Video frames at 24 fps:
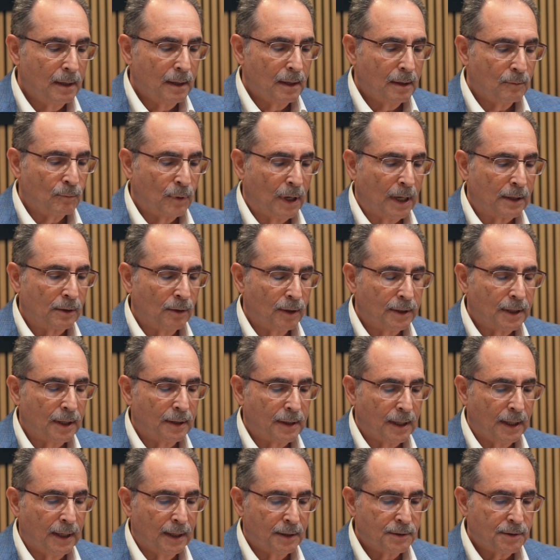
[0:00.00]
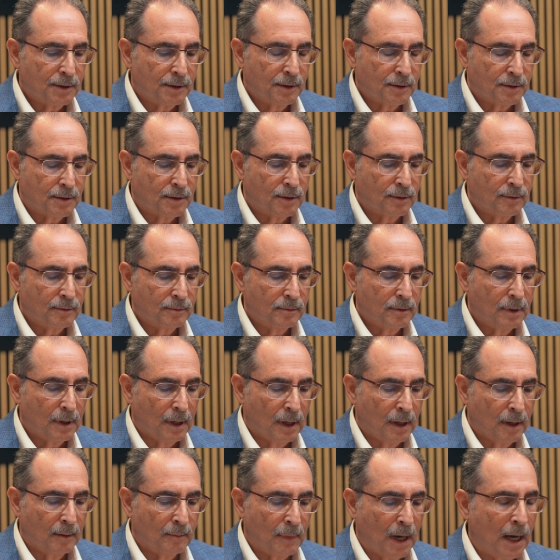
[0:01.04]
When I looked at the Institute,
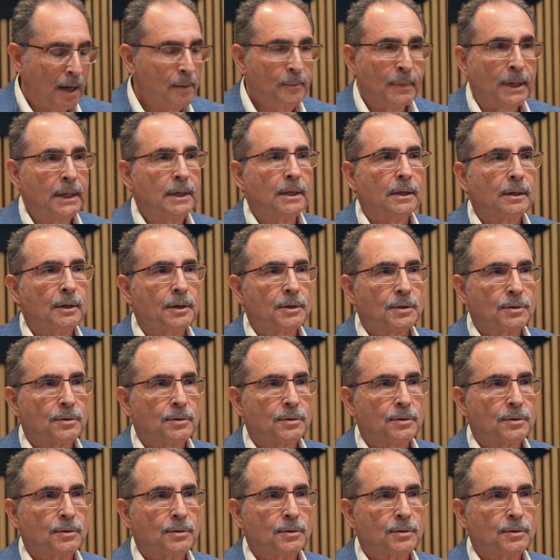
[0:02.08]
I immediately